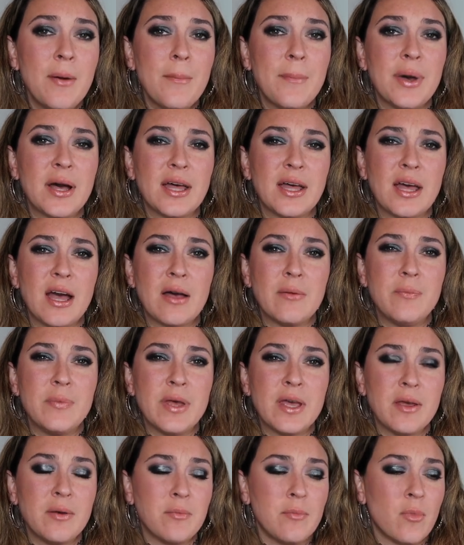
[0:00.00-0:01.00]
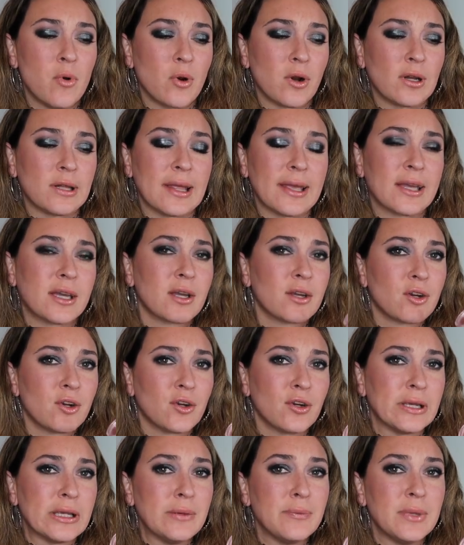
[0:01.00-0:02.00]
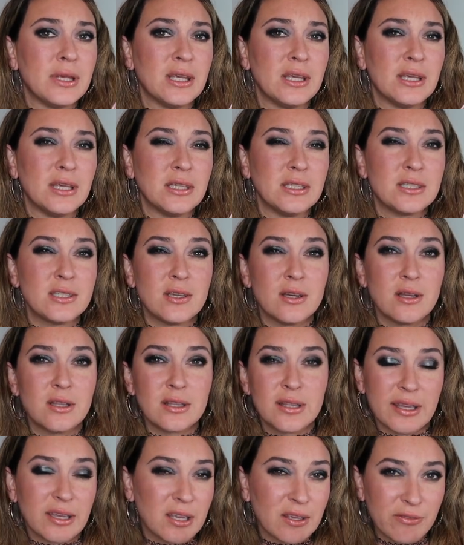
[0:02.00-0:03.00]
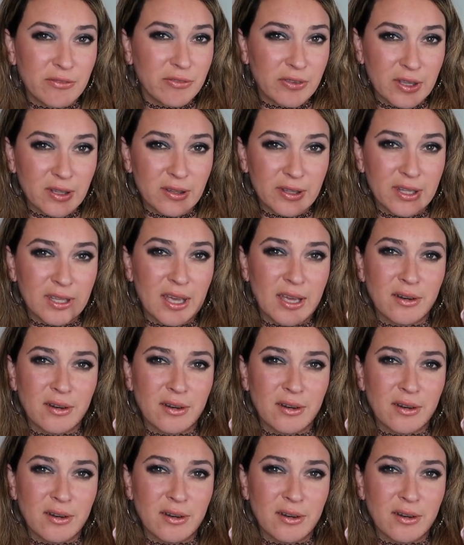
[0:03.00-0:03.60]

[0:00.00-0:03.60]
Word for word: but a bit more like creamy, like feeling.